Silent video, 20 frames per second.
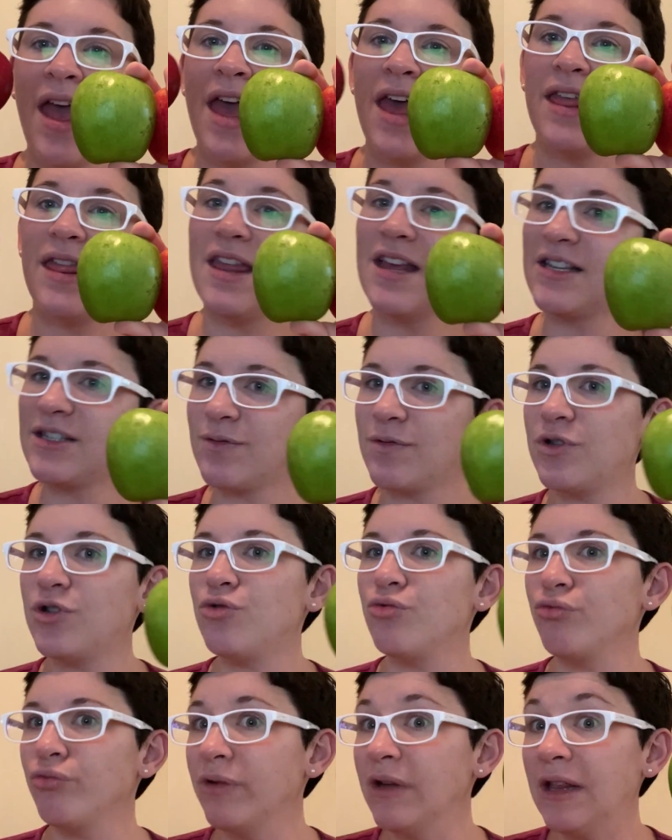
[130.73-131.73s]
This one's
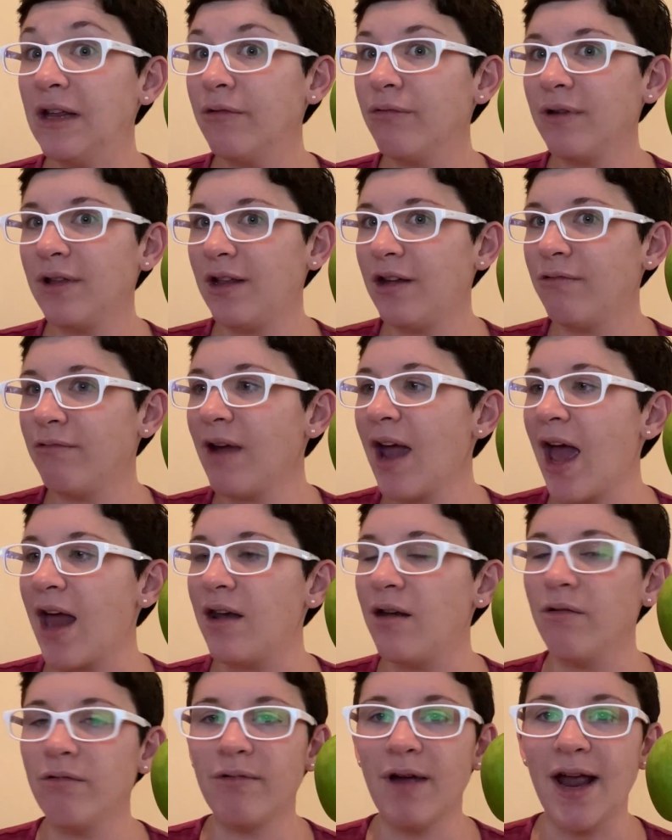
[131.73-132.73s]
really, really
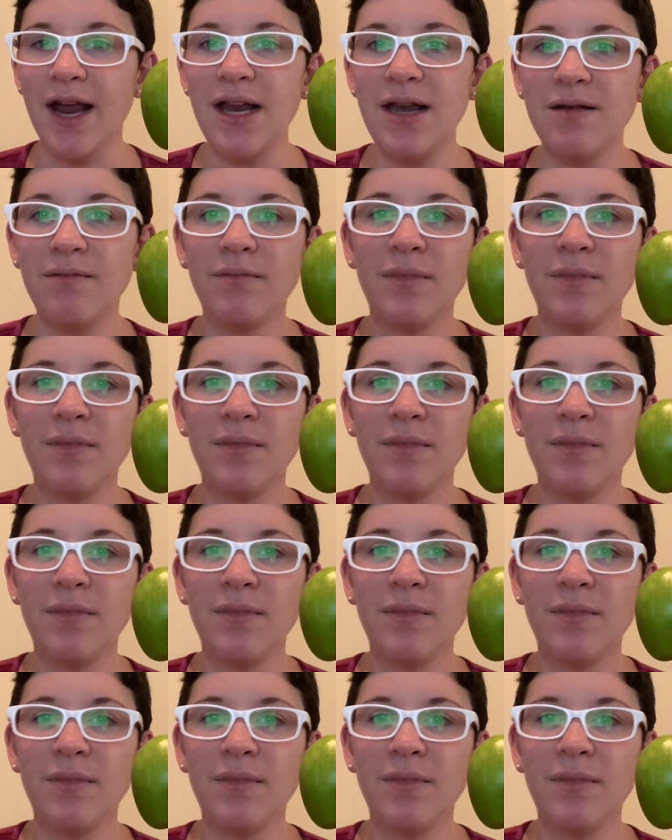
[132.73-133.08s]
red, right?